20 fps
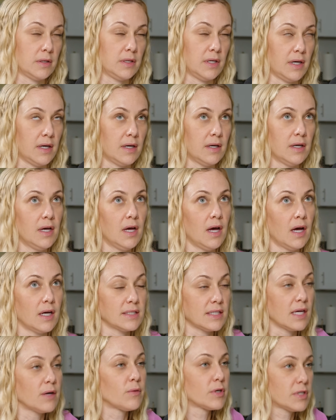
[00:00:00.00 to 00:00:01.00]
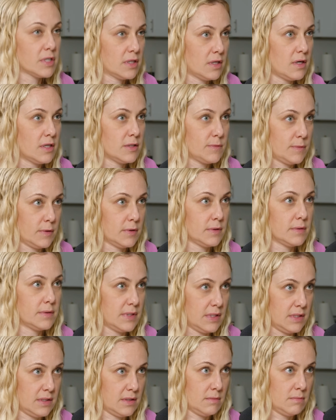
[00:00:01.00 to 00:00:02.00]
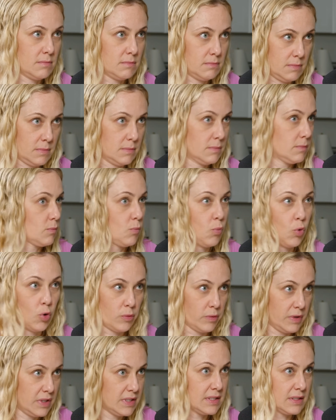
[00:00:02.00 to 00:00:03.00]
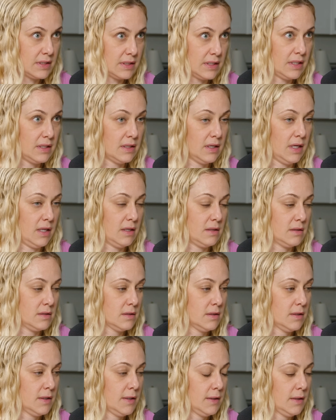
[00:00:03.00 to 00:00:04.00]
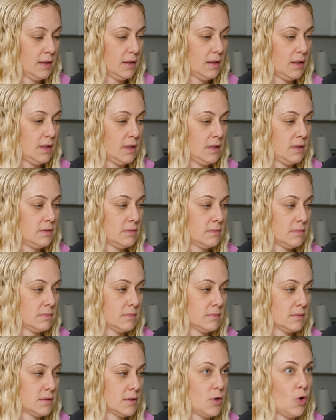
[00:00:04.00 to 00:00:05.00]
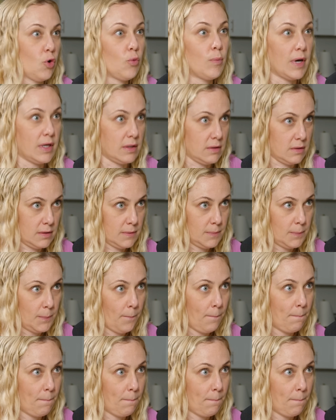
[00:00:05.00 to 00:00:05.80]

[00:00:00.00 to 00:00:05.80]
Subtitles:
because I worked in the hospital system more recently, and it's no better.